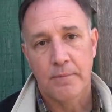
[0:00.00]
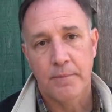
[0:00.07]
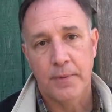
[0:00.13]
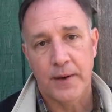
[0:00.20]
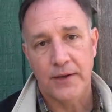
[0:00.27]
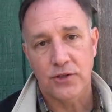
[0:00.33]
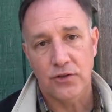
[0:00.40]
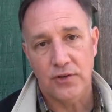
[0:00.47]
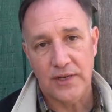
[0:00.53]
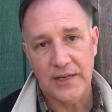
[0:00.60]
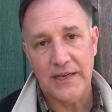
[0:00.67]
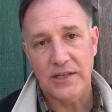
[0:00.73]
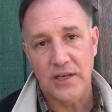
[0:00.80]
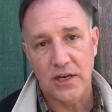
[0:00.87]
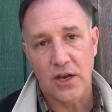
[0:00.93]
but you
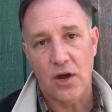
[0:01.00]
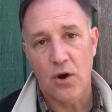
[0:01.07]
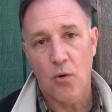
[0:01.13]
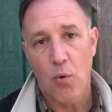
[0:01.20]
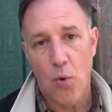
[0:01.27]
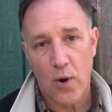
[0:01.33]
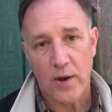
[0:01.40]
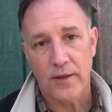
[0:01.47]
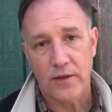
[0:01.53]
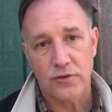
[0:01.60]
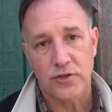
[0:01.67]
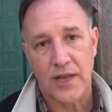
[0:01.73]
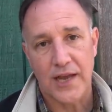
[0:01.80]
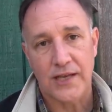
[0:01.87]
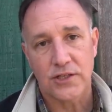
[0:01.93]
need to know where
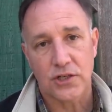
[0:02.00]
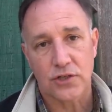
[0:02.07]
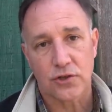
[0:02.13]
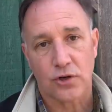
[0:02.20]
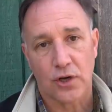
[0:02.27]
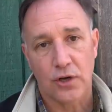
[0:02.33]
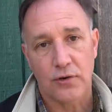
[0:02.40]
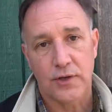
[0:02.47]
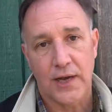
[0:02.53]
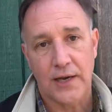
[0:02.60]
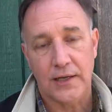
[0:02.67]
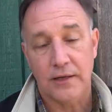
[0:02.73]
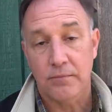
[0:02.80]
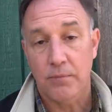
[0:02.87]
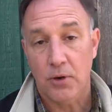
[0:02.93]
those exits are located.